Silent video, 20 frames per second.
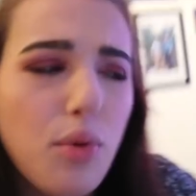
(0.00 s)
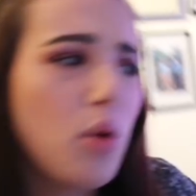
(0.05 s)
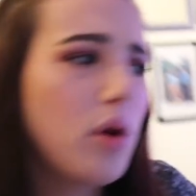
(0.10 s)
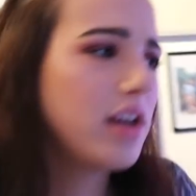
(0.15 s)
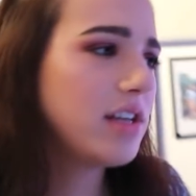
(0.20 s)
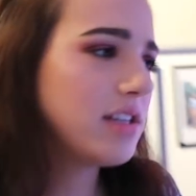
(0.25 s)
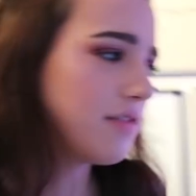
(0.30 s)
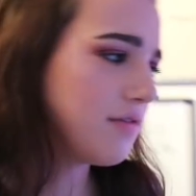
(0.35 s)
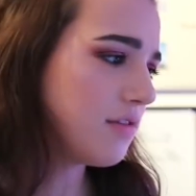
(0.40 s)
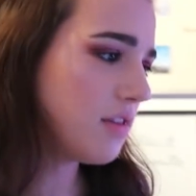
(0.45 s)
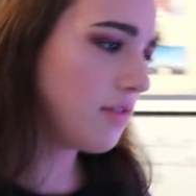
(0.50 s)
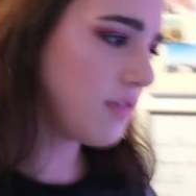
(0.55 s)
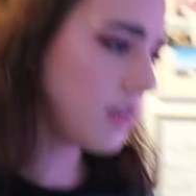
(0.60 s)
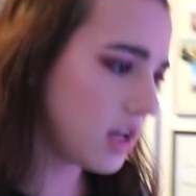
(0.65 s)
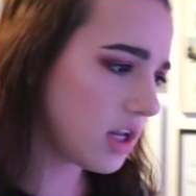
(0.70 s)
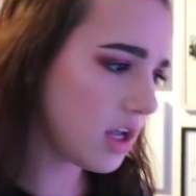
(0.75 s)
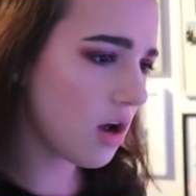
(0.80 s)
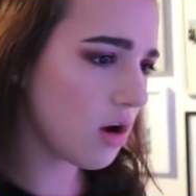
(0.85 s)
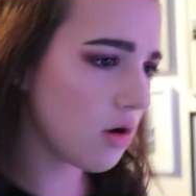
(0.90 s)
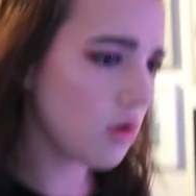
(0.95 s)
point of the
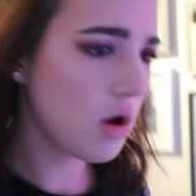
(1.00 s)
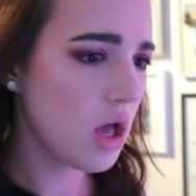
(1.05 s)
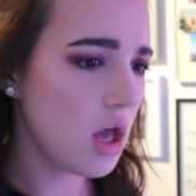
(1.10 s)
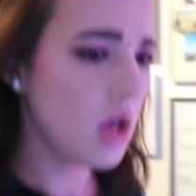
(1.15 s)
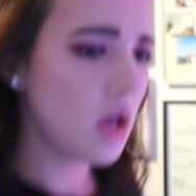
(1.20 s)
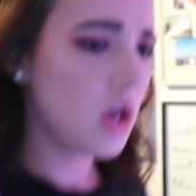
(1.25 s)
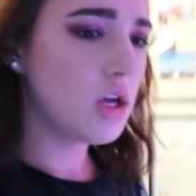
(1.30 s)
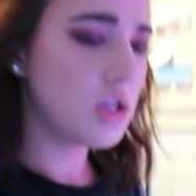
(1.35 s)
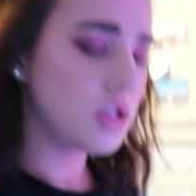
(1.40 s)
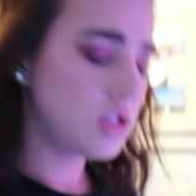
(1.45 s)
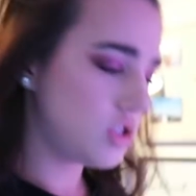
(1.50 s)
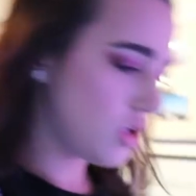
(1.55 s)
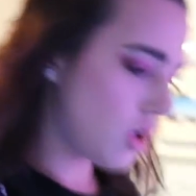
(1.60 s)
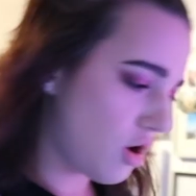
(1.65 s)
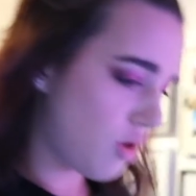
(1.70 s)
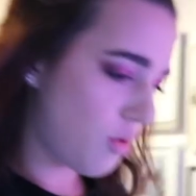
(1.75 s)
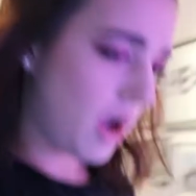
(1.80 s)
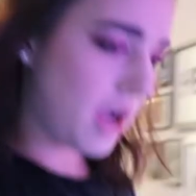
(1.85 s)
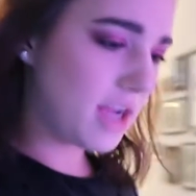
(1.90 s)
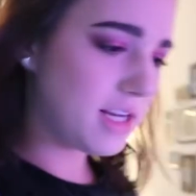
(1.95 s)
video.
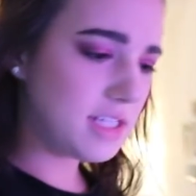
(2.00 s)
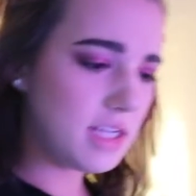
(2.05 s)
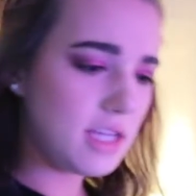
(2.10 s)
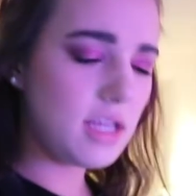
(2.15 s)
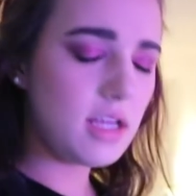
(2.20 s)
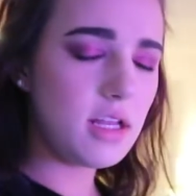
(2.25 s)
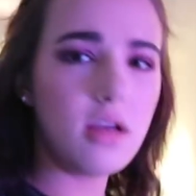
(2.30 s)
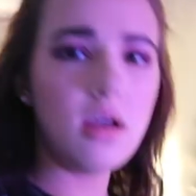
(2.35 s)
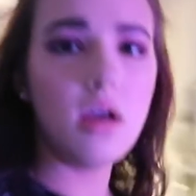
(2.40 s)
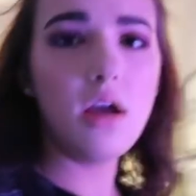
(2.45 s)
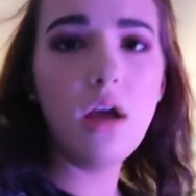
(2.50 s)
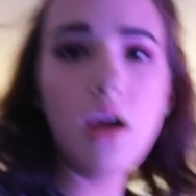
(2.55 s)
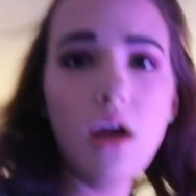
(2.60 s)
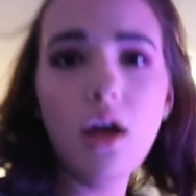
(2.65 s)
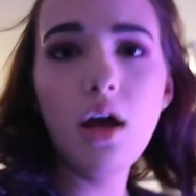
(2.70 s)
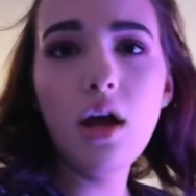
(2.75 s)
So I did